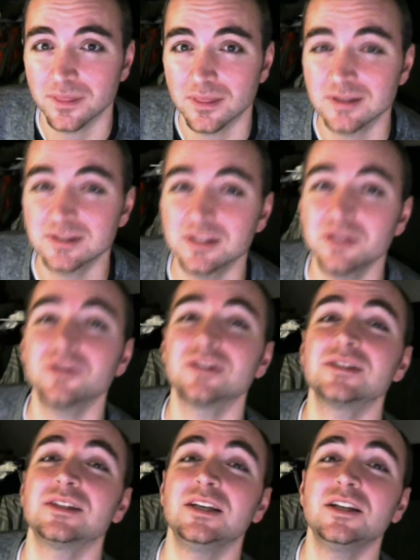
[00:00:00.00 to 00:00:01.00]
The secret is
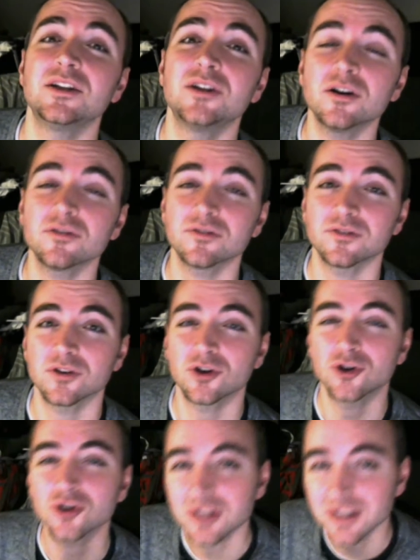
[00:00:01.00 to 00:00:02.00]
to eat enough
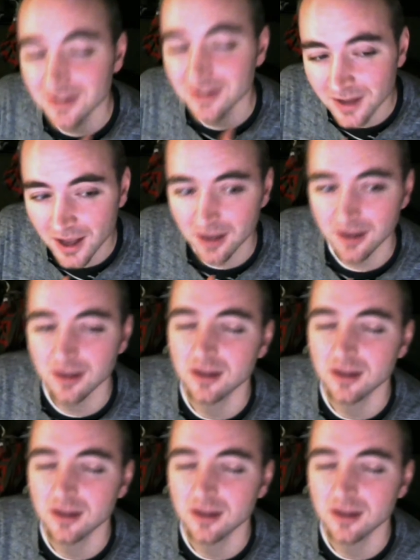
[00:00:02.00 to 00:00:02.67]
early in the day.